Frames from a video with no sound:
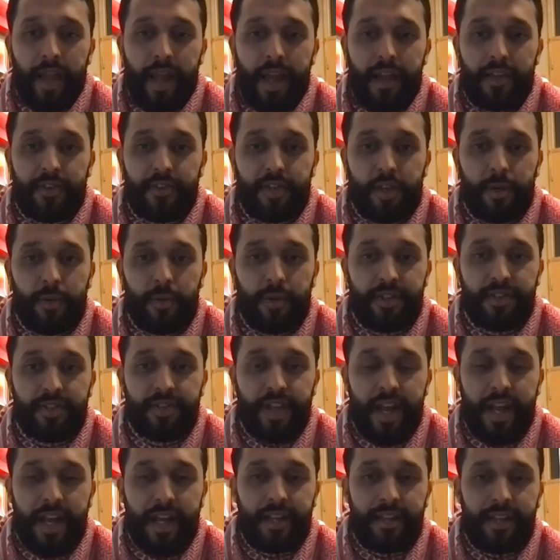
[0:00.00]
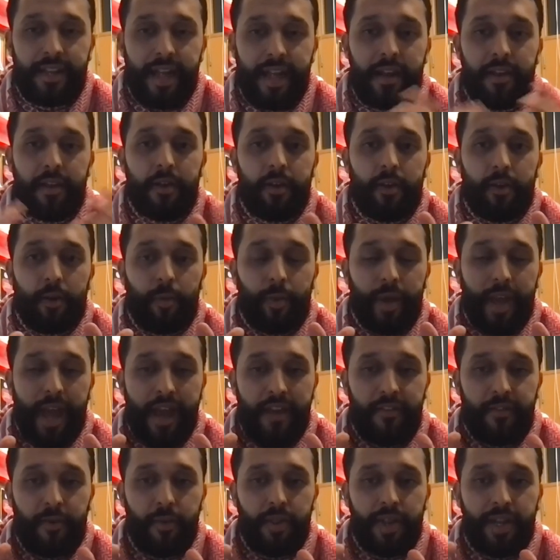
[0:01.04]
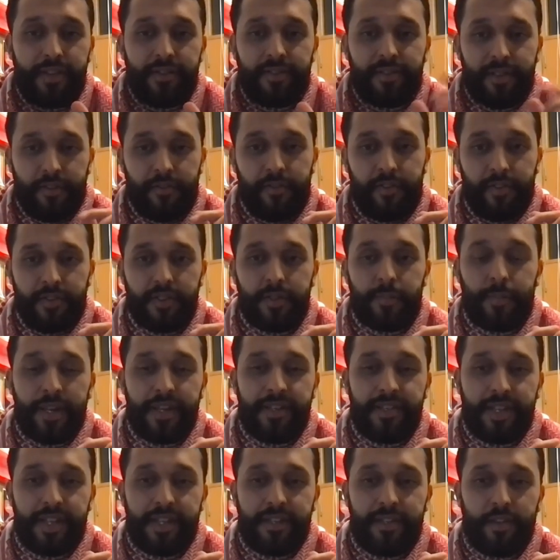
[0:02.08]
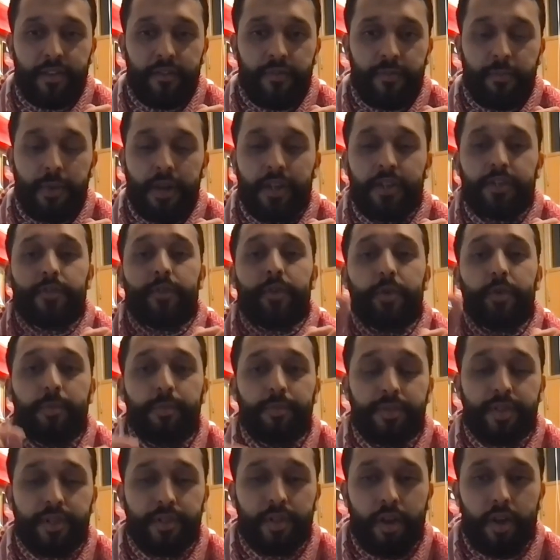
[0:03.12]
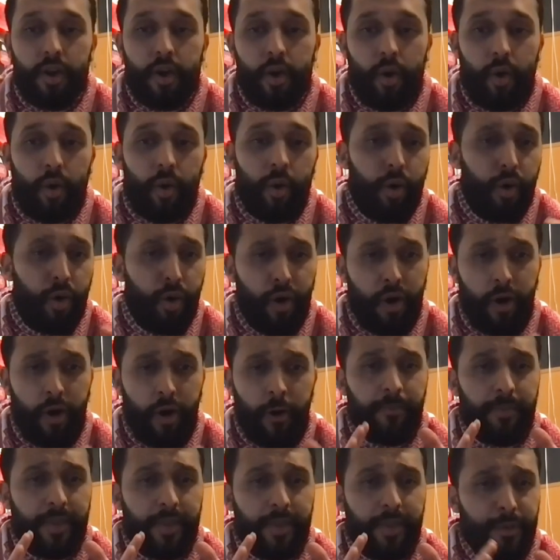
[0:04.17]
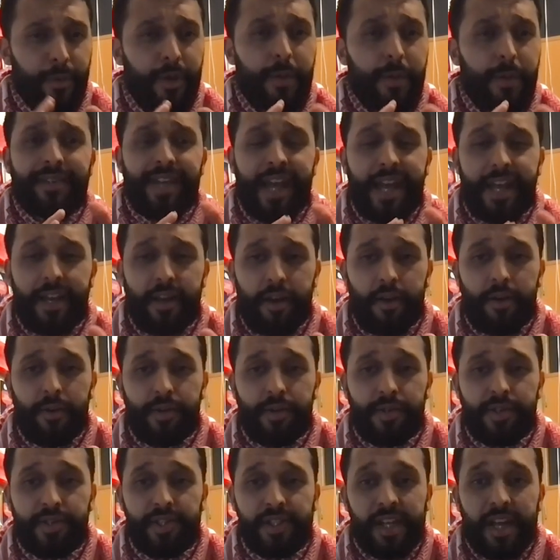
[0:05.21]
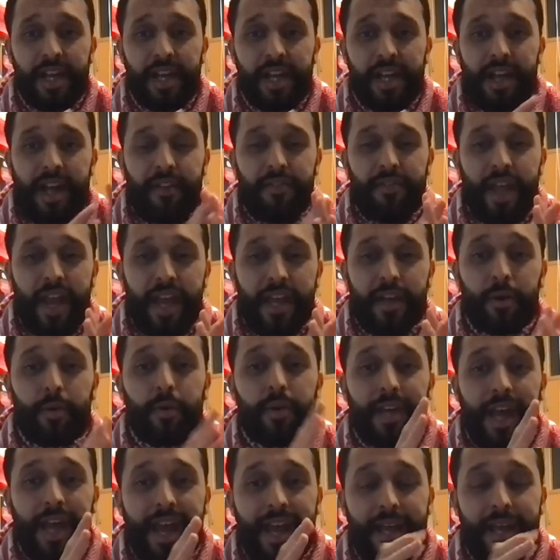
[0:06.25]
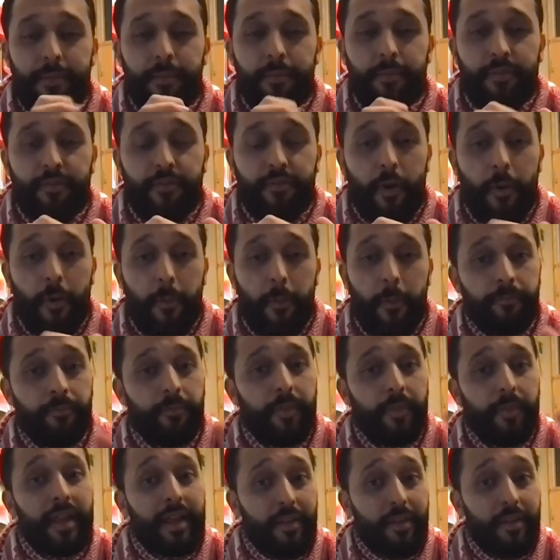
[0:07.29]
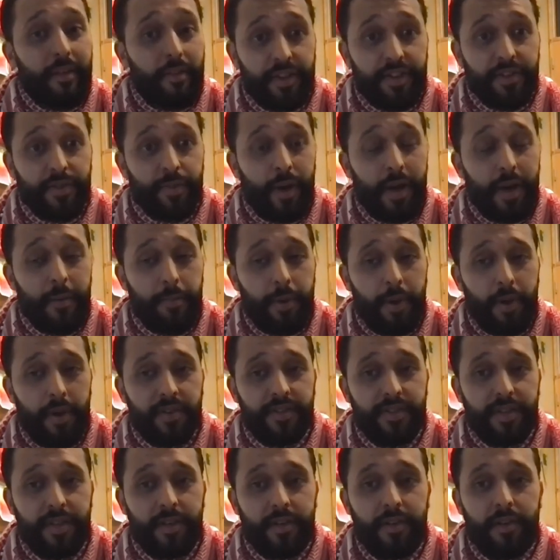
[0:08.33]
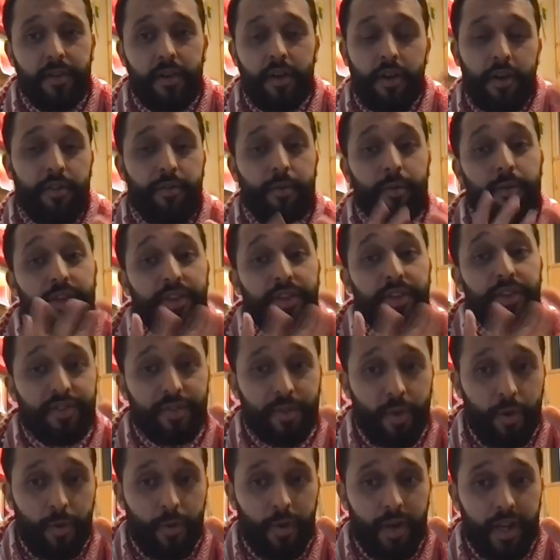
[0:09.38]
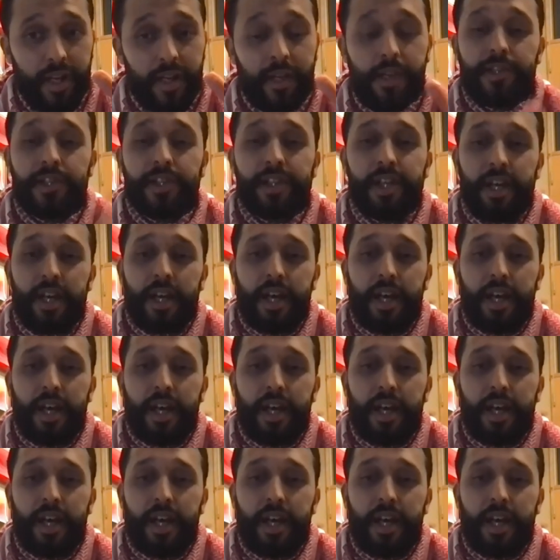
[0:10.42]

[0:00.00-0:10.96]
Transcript: And so it's saying that we have all these different species of mushrooms or sweet potatoes, and they all came from this one person through this story.